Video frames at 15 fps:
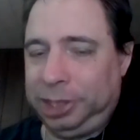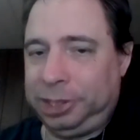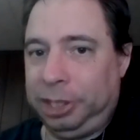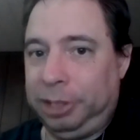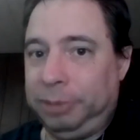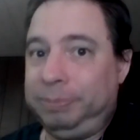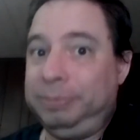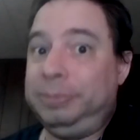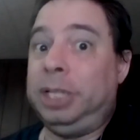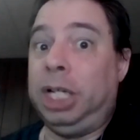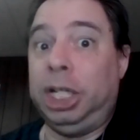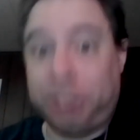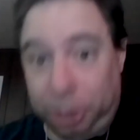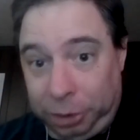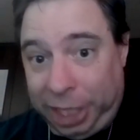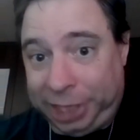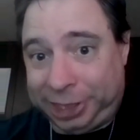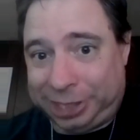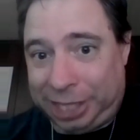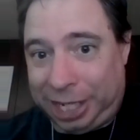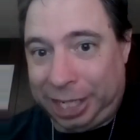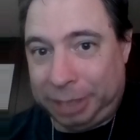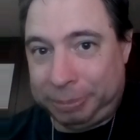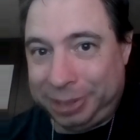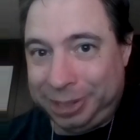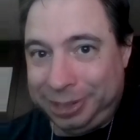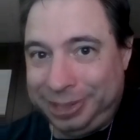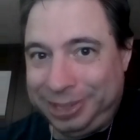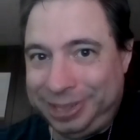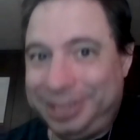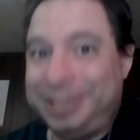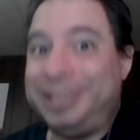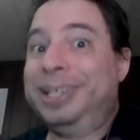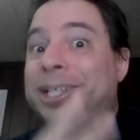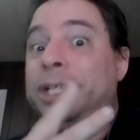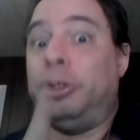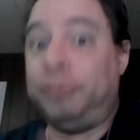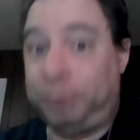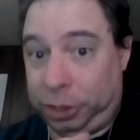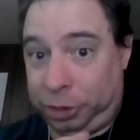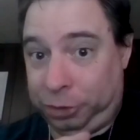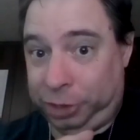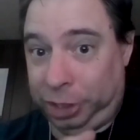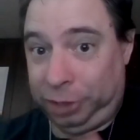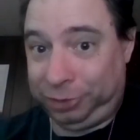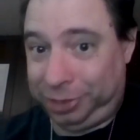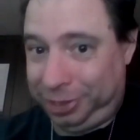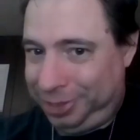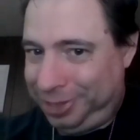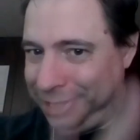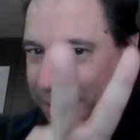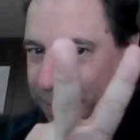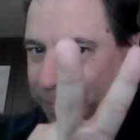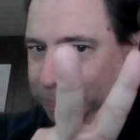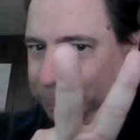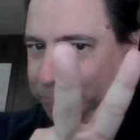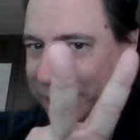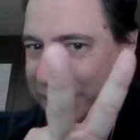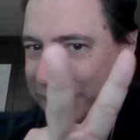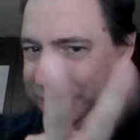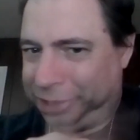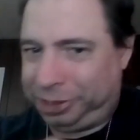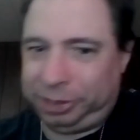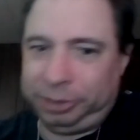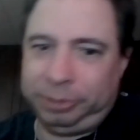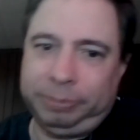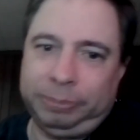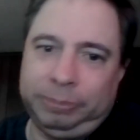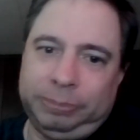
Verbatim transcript: That's it. Until next time, go fuck yourselves. Peace.